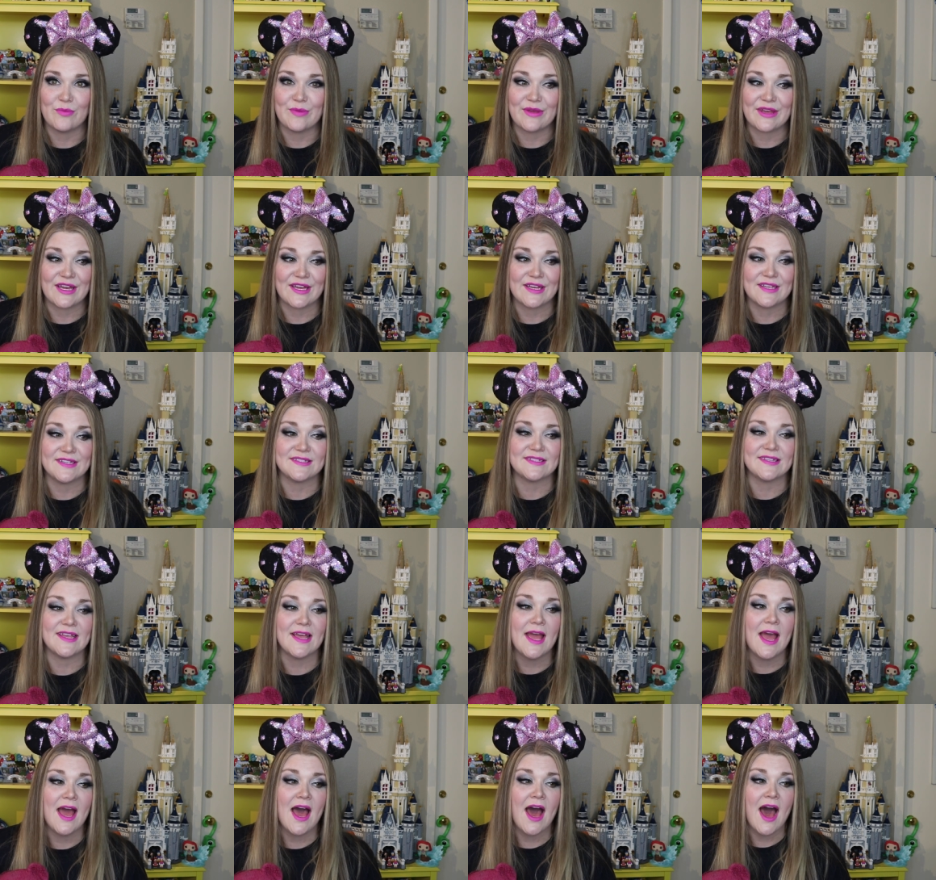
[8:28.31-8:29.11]
Because
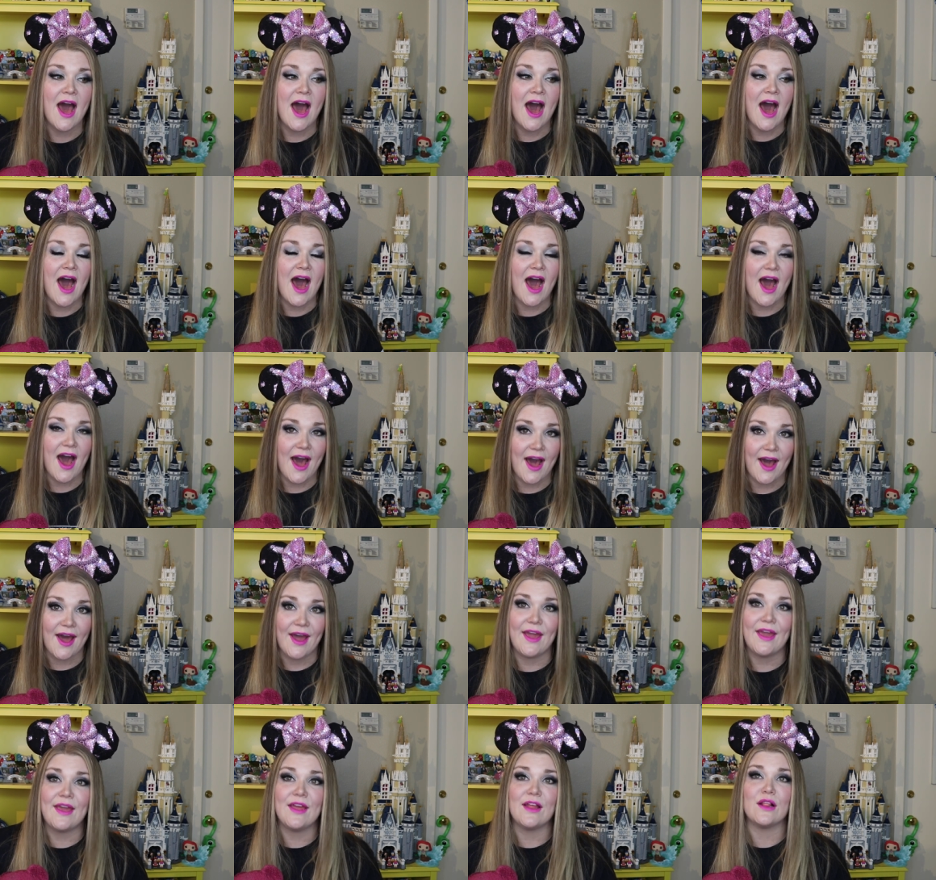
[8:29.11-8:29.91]

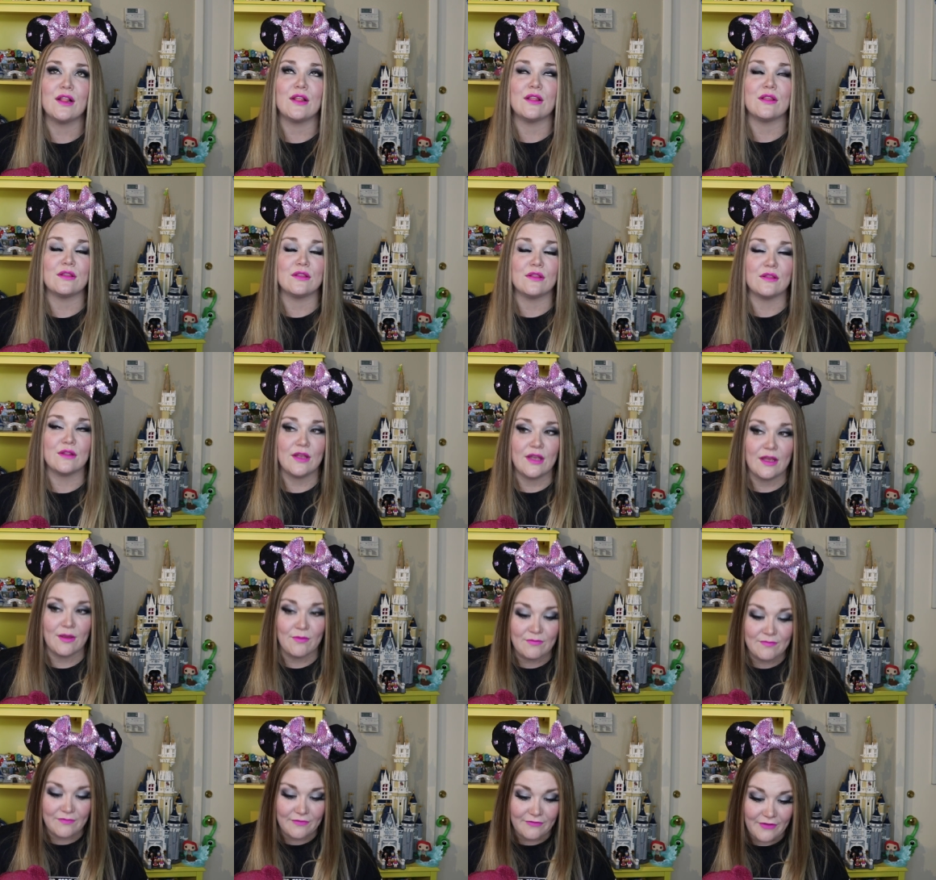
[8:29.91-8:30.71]
I
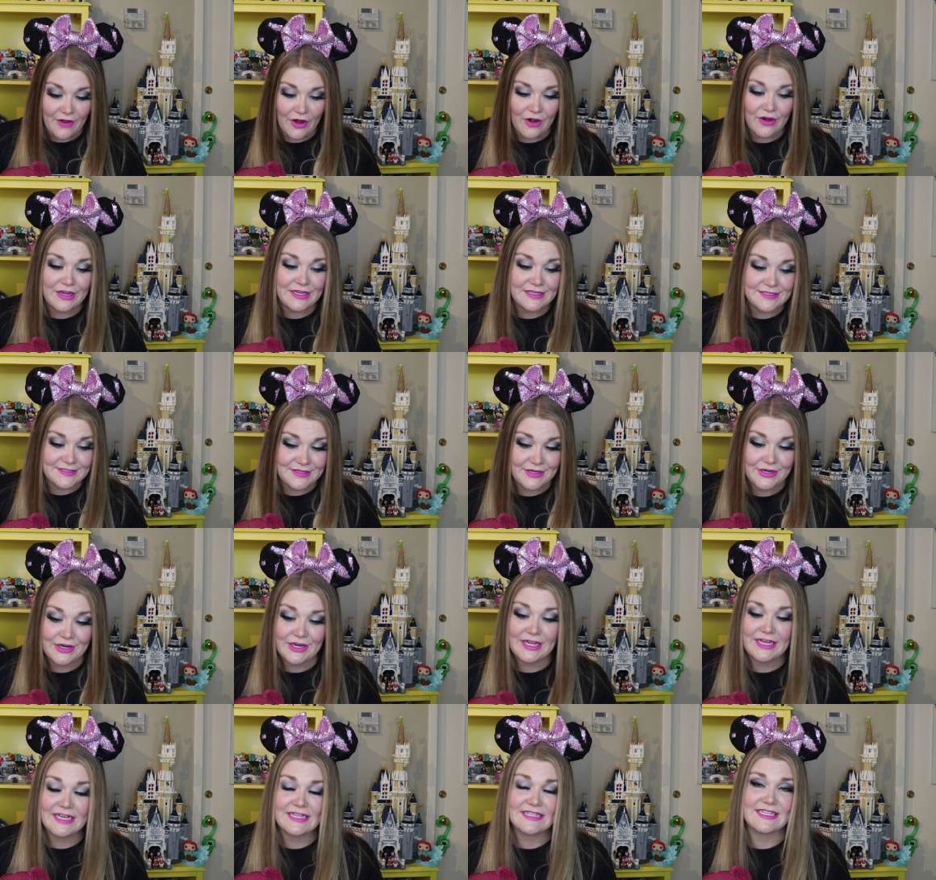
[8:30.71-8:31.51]
am very
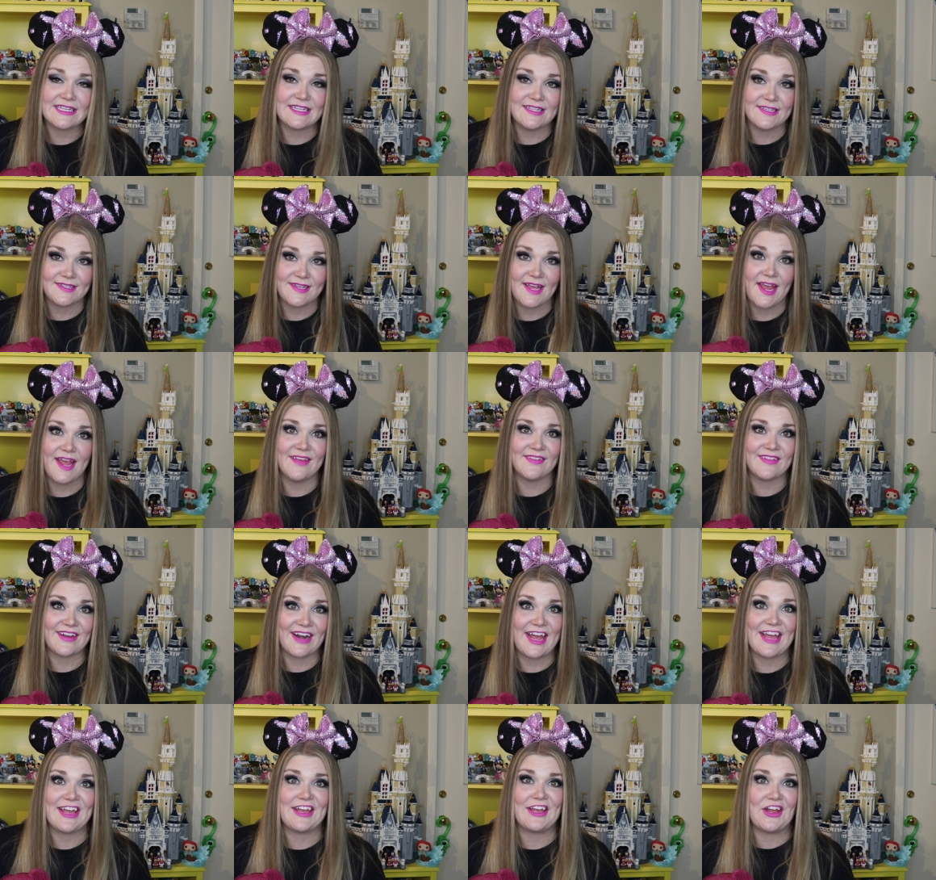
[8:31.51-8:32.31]
serious in saying
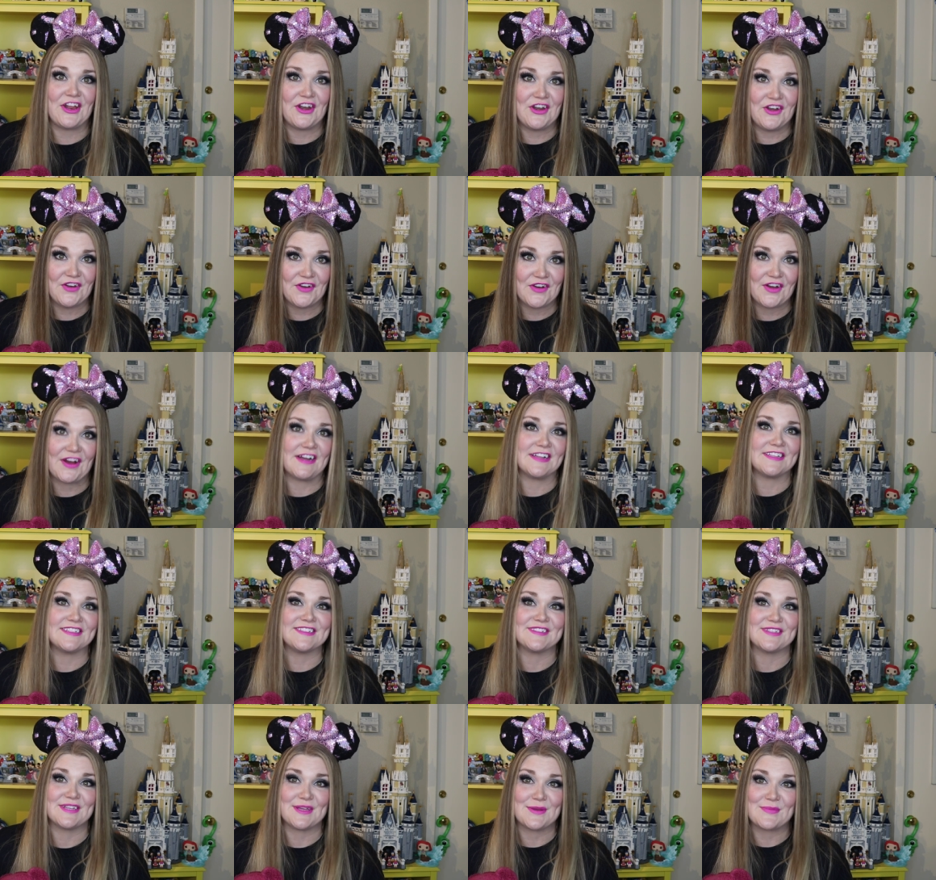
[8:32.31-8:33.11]
that I
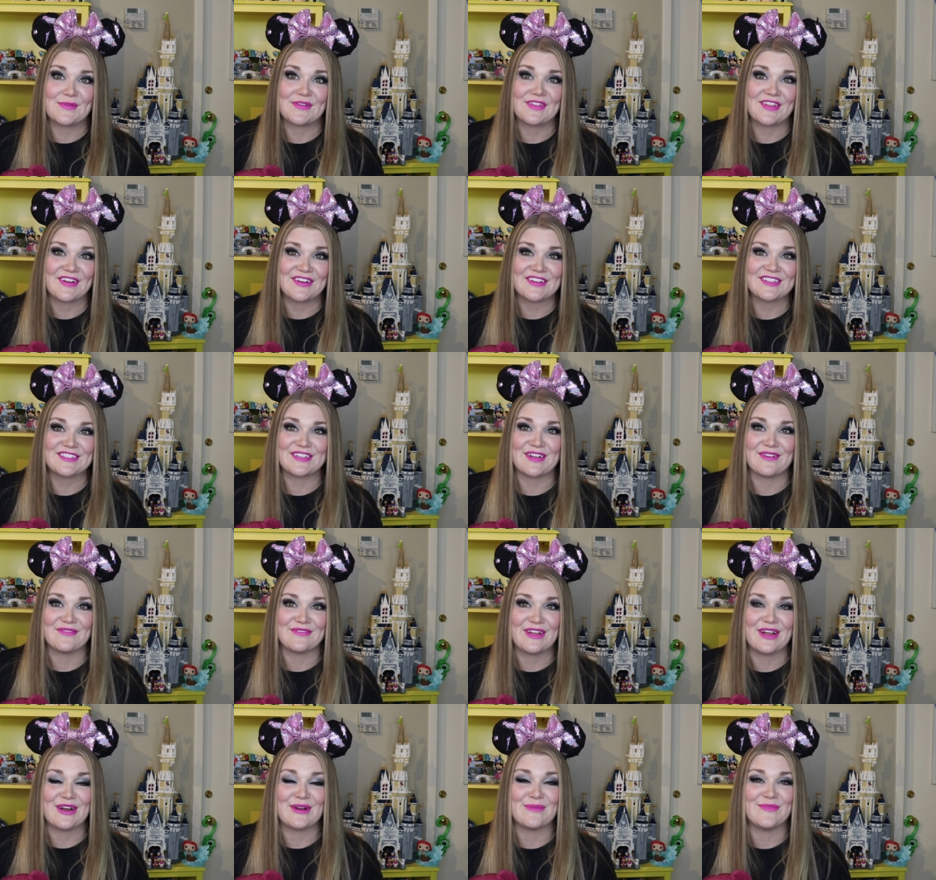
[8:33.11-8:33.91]
cannot sleep without a
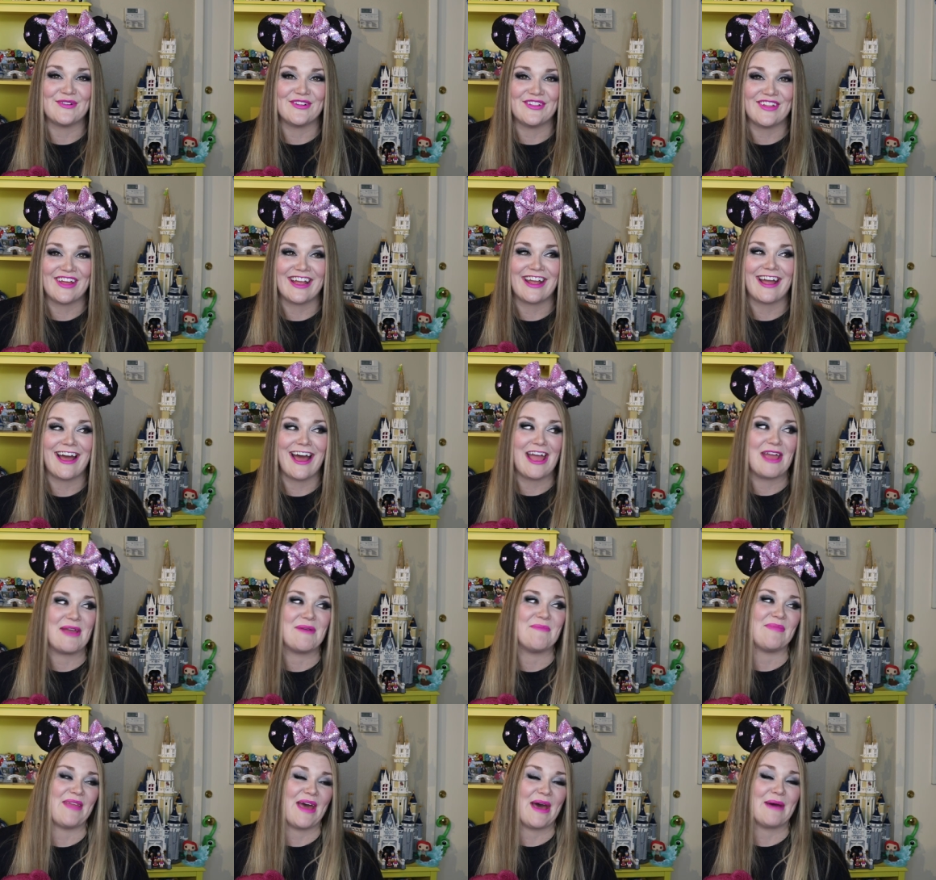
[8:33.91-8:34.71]
stuffed animal. Like, I
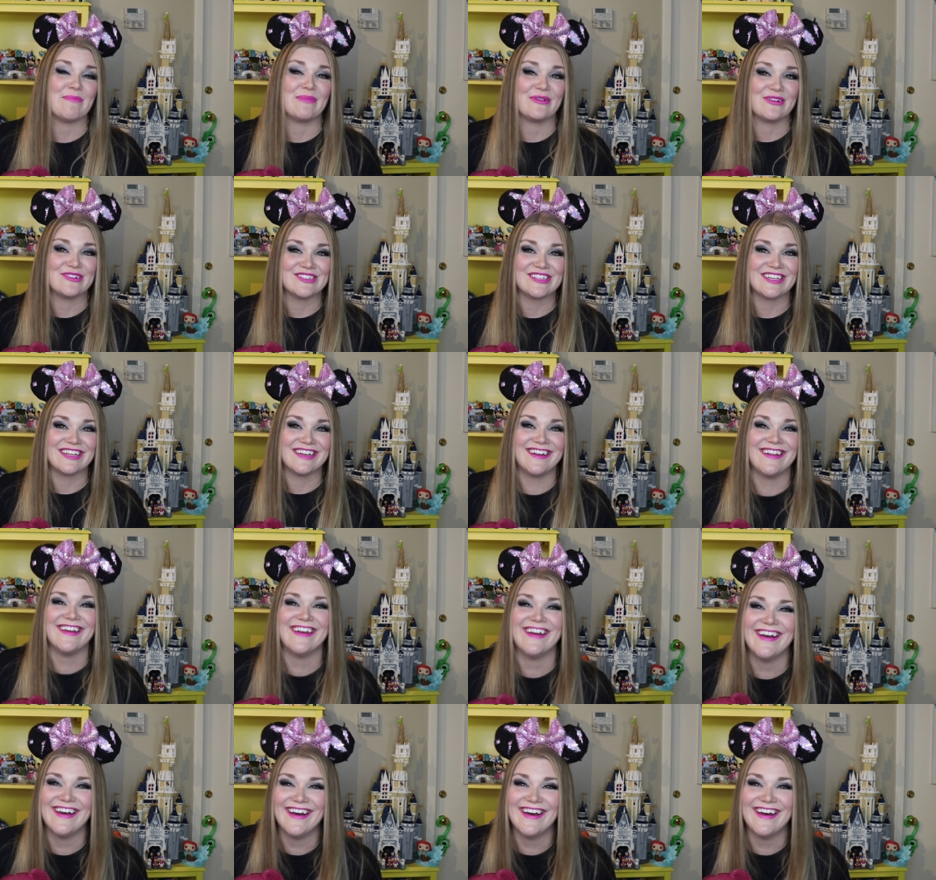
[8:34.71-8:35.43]
am that person.